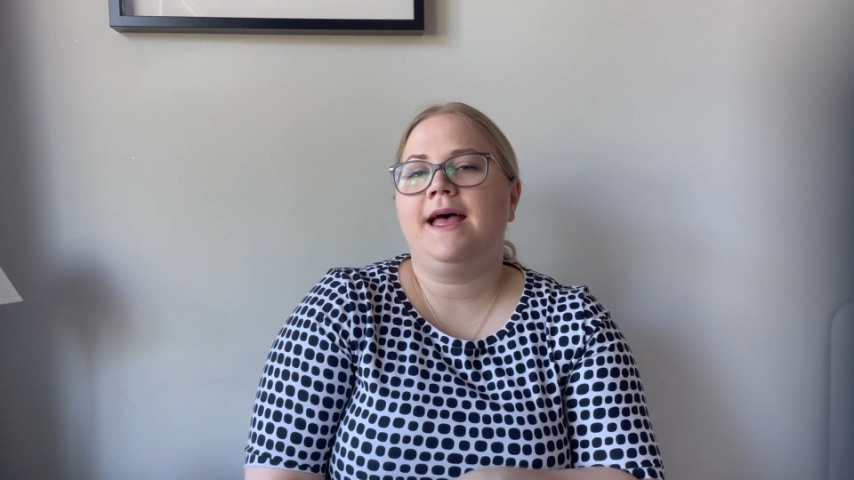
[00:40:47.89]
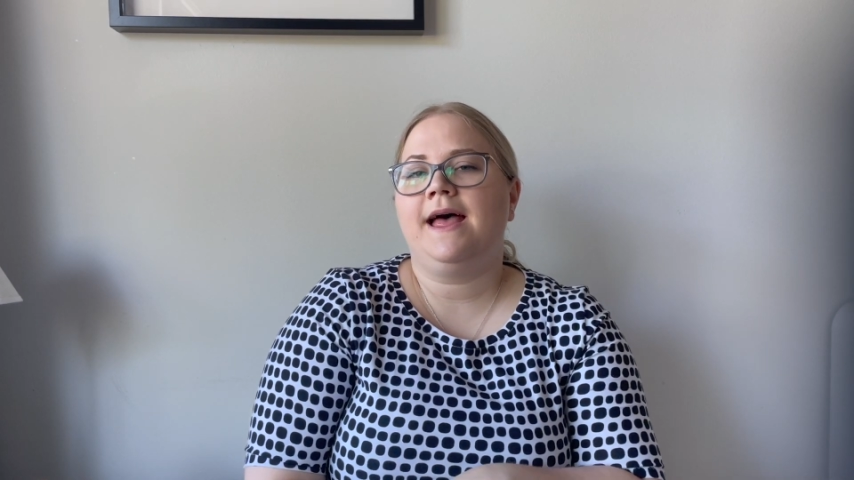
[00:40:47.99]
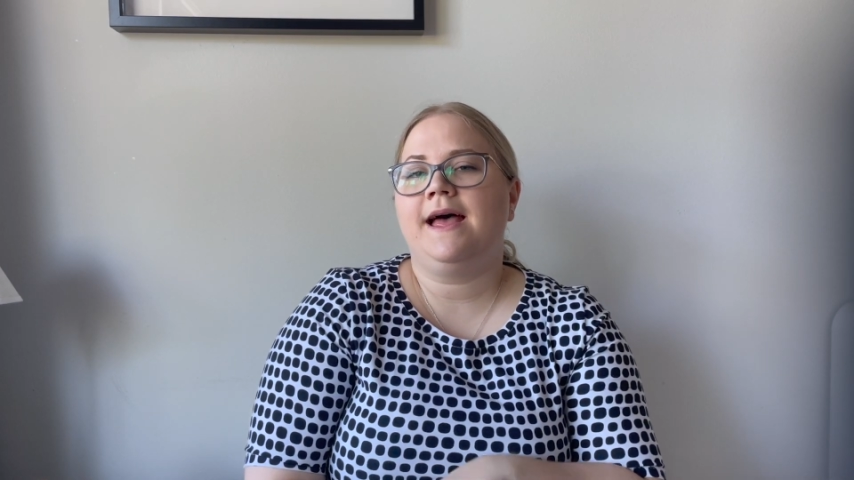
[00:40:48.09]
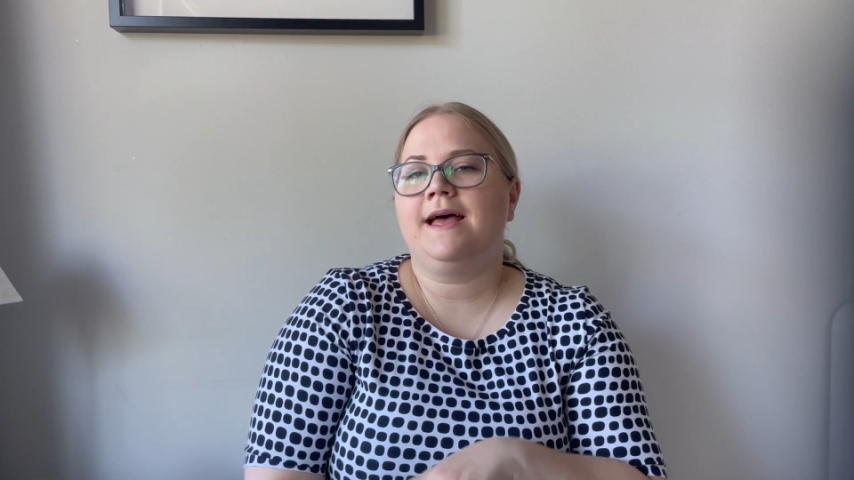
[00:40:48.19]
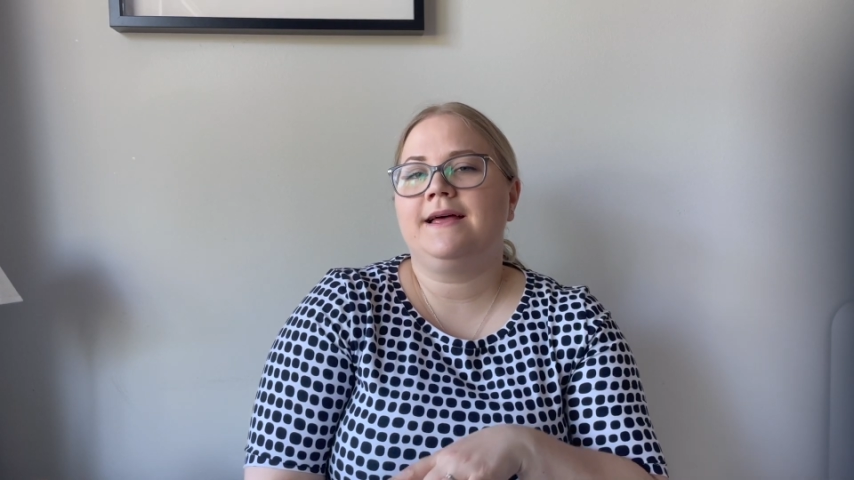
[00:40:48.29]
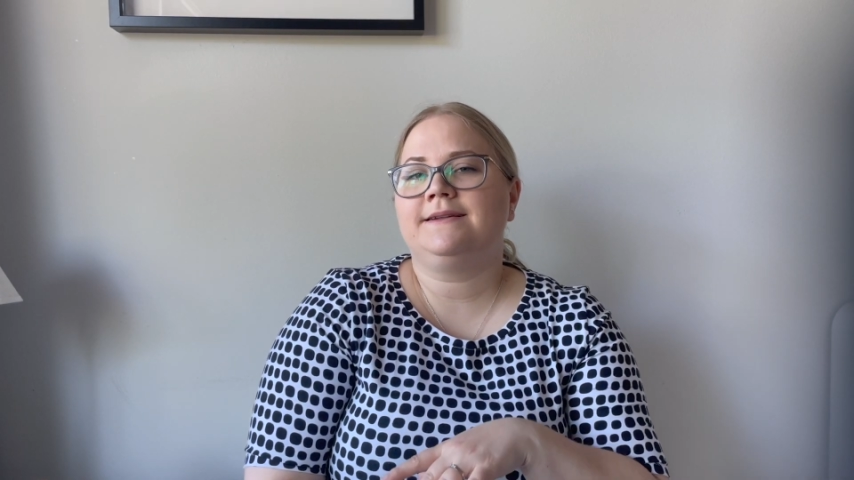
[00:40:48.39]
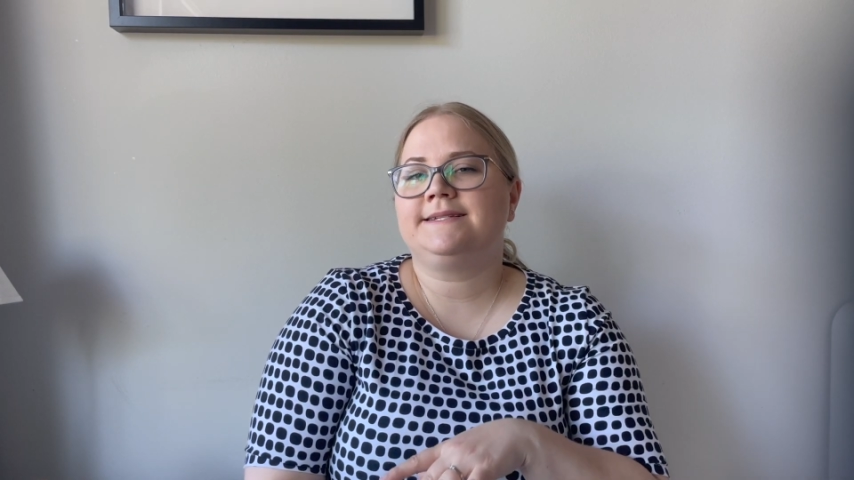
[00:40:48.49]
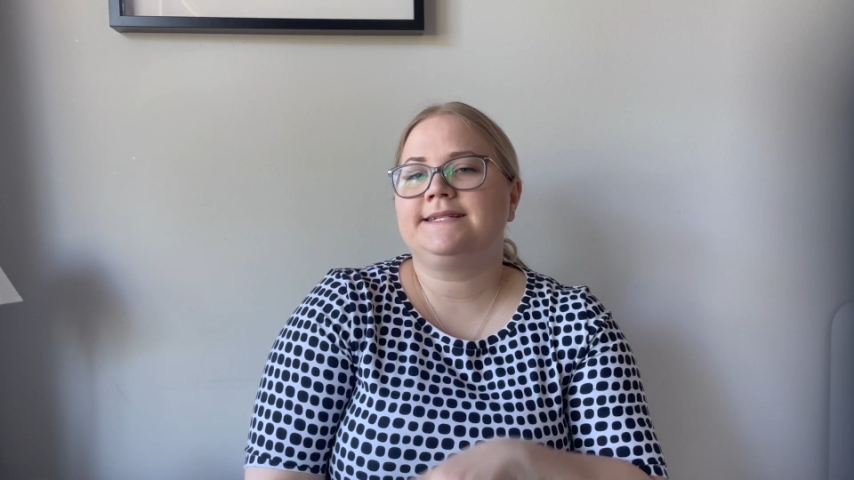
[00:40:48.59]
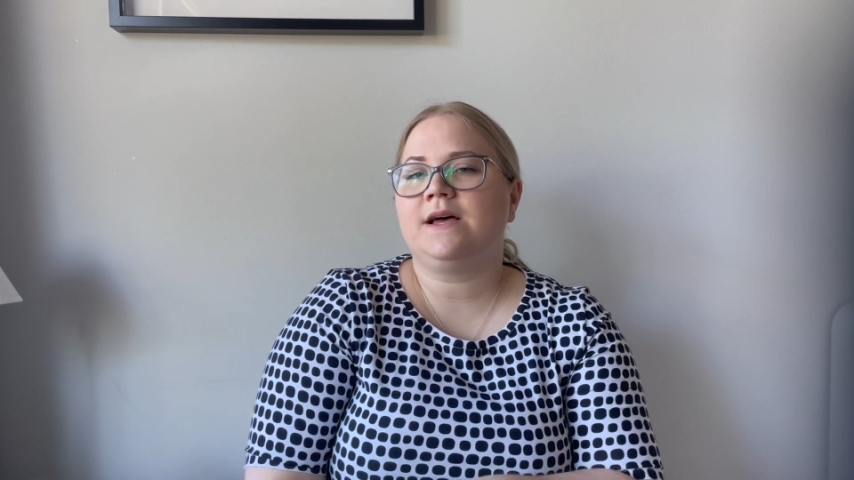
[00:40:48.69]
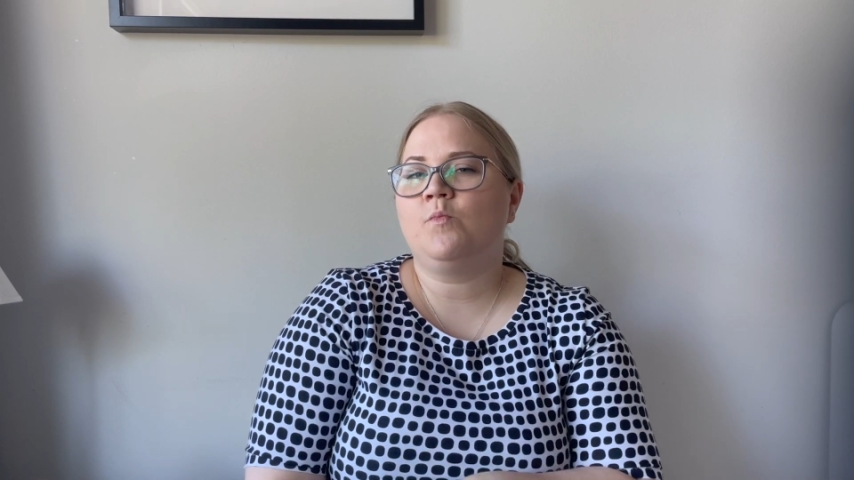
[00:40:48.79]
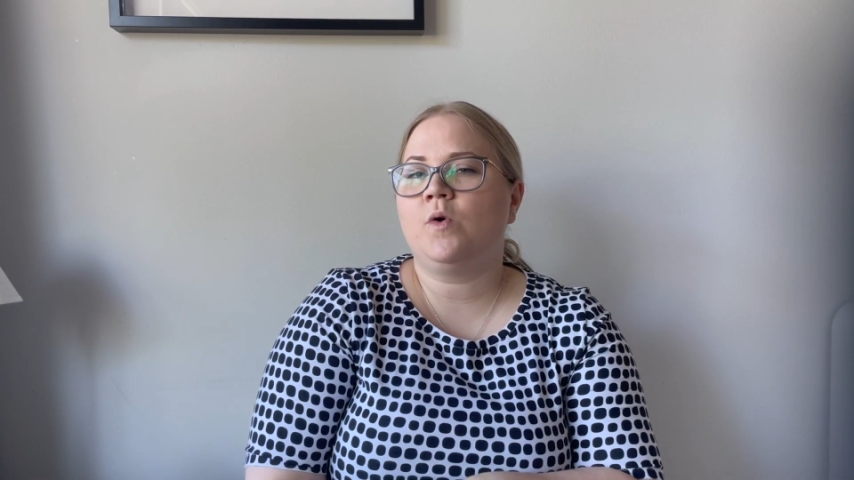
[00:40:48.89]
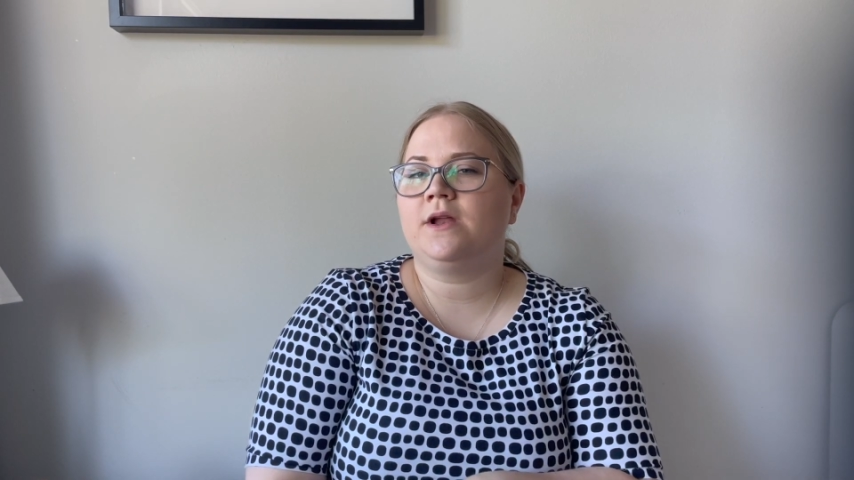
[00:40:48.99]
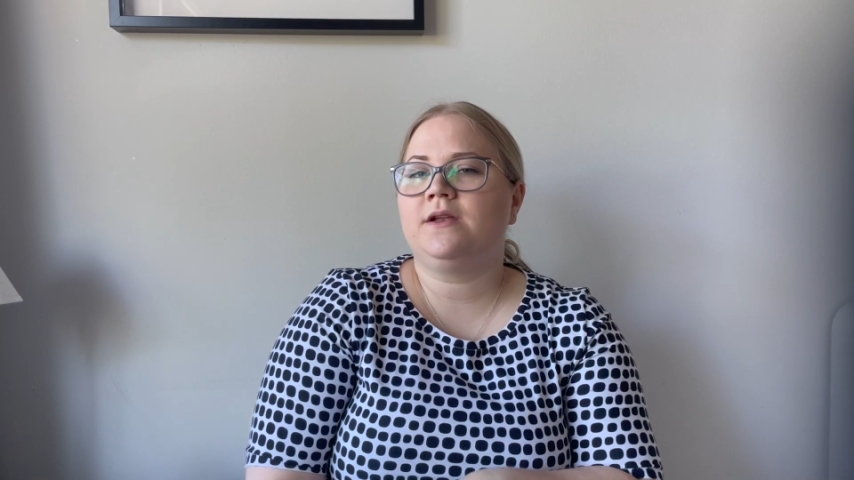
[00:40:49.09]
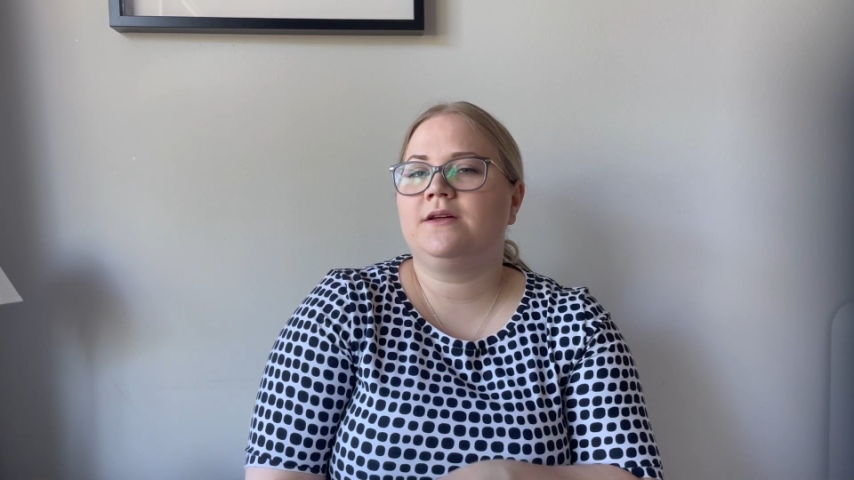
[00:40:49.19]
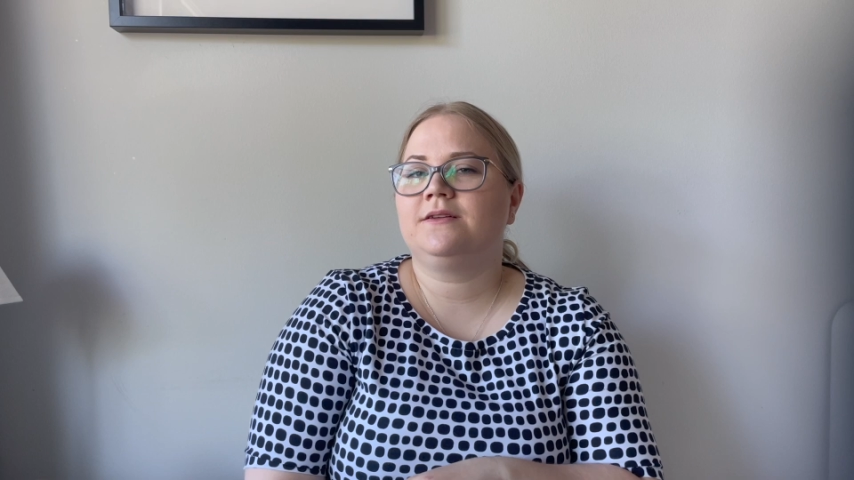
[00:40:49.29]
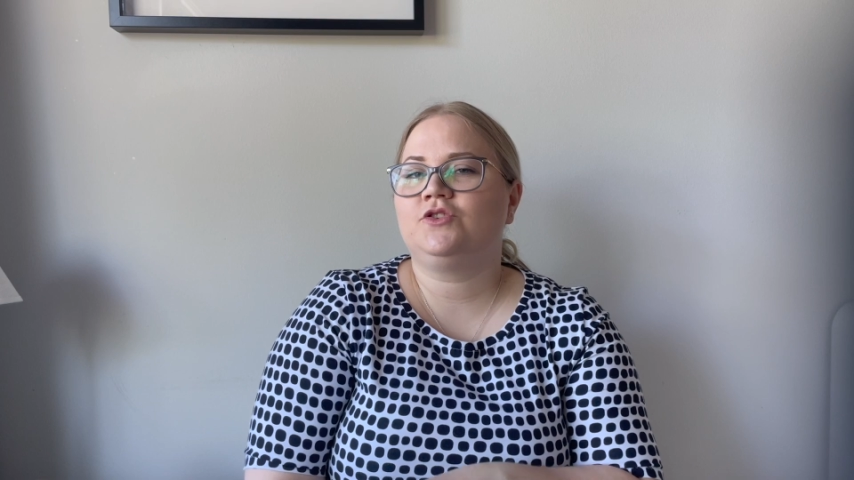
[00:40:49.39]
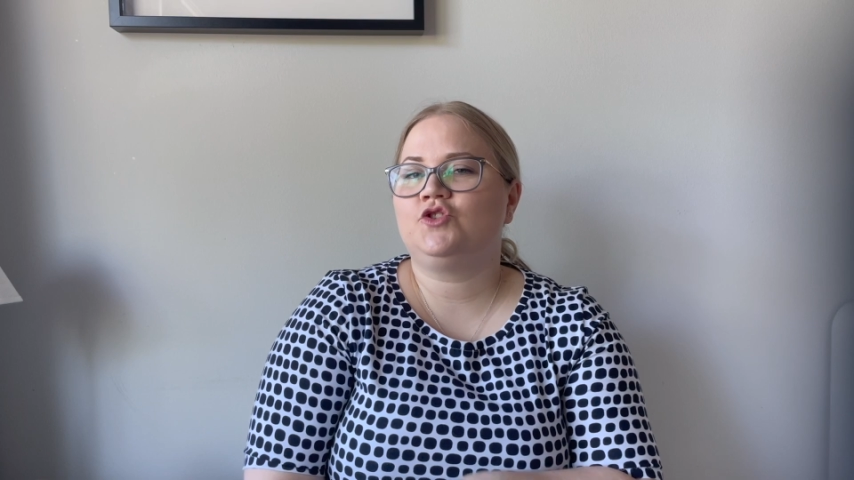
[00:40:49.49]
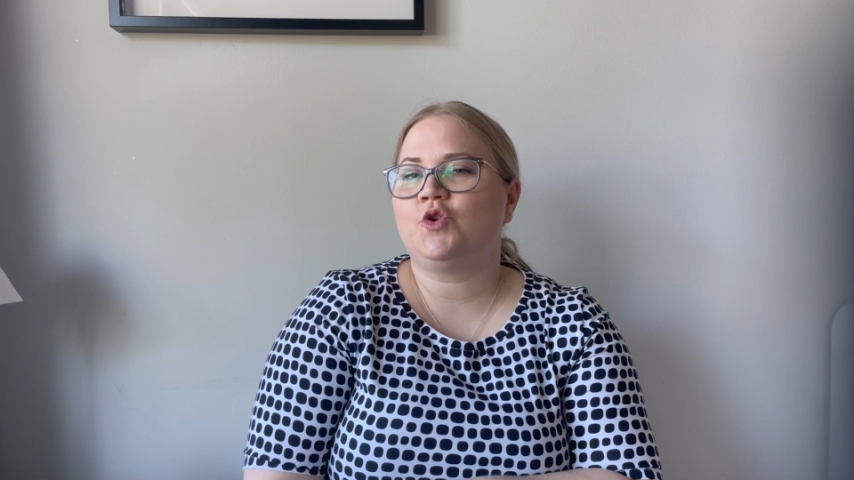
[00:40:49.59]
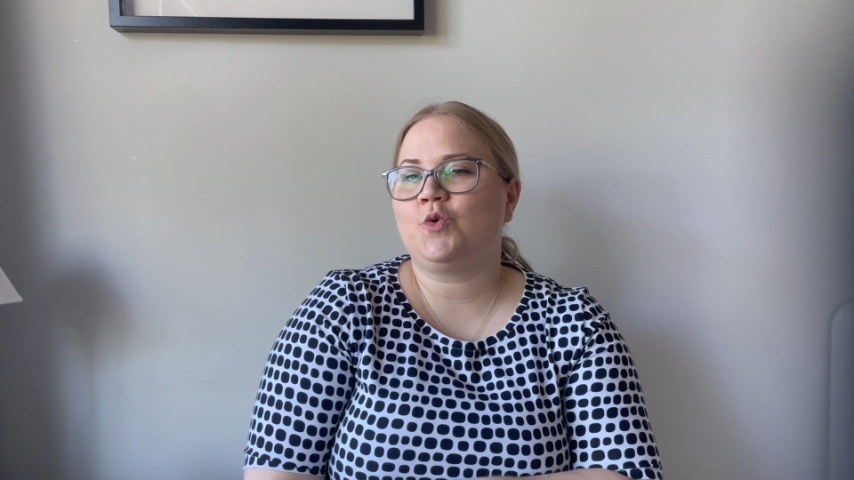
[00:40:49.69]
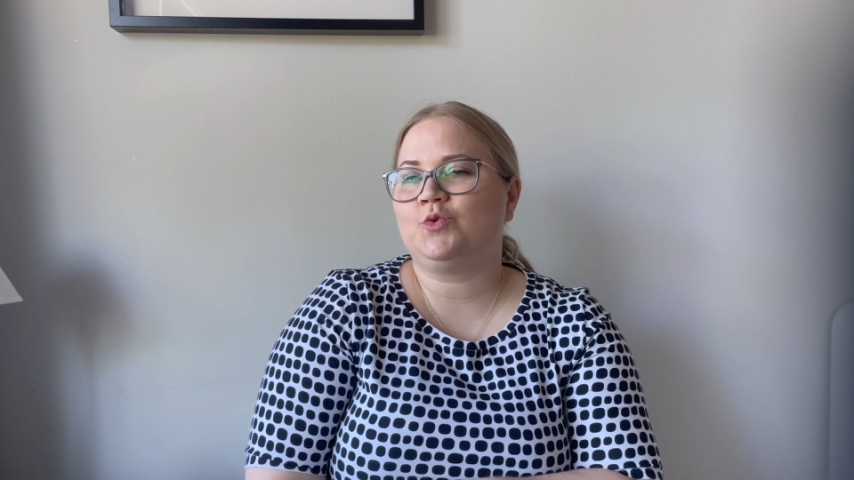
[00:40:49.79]
and someone
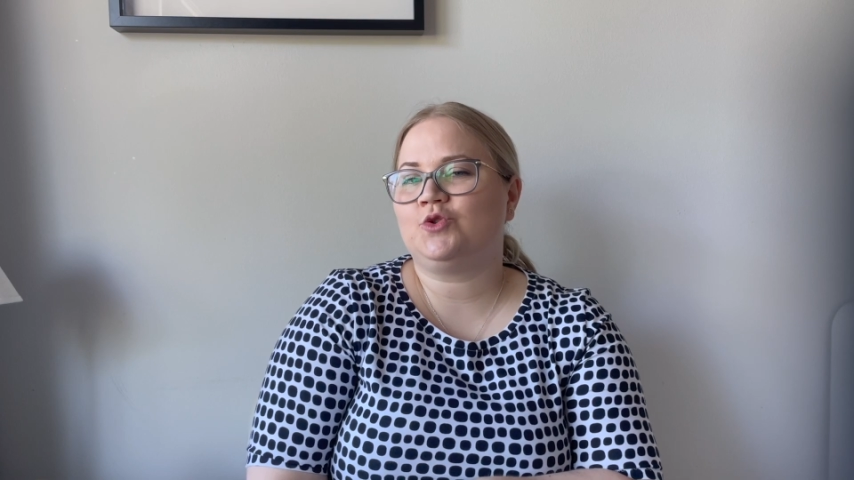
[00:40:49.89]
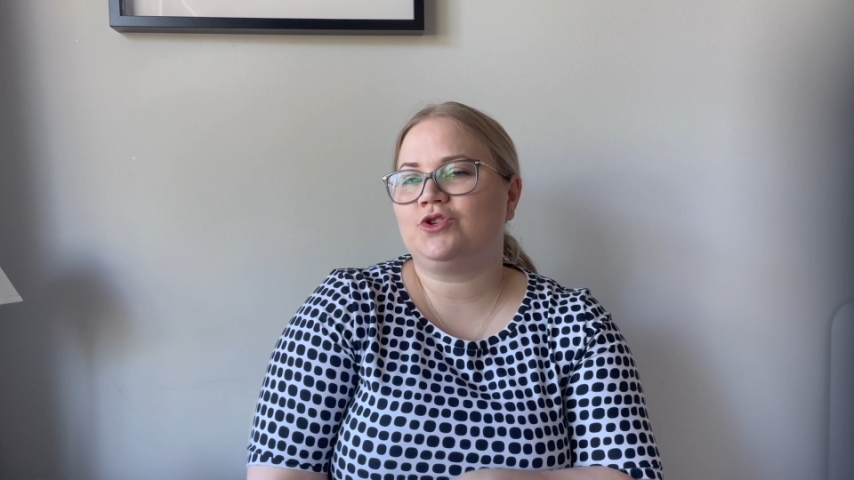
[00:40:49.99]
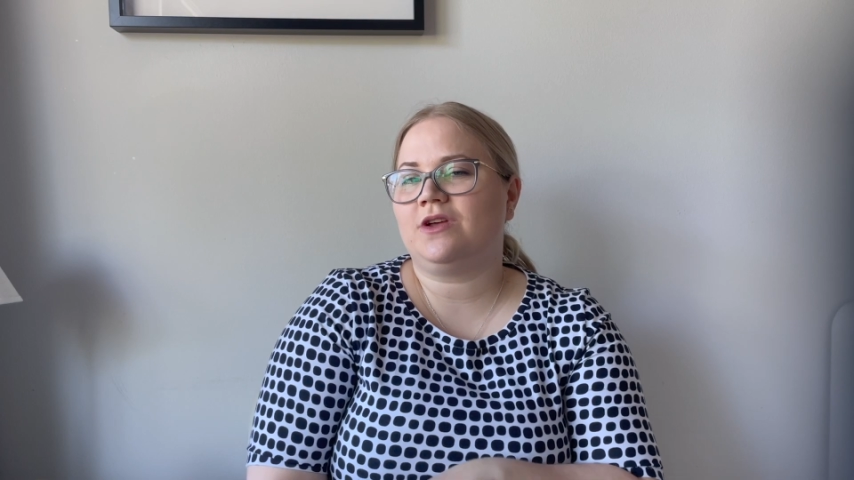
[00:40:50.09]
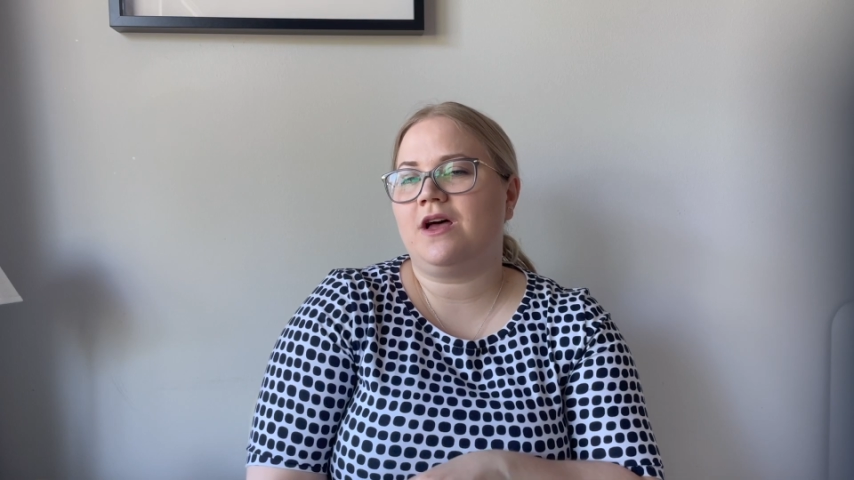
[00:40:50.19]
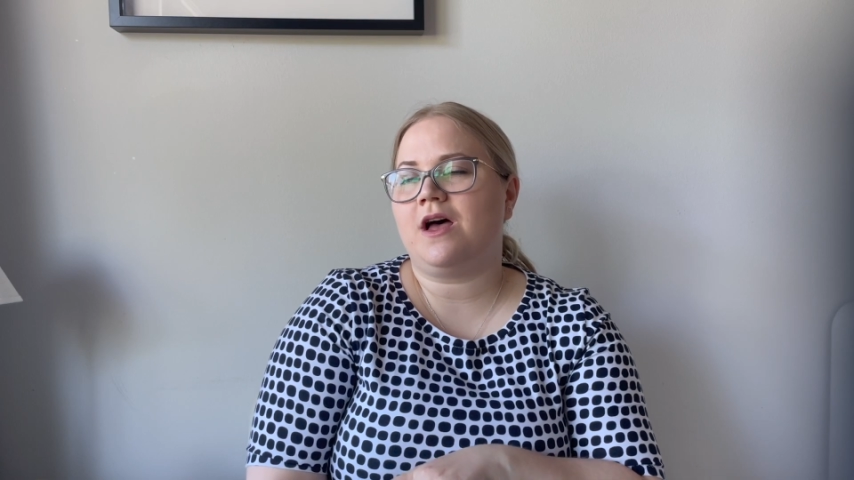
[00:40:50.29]
chose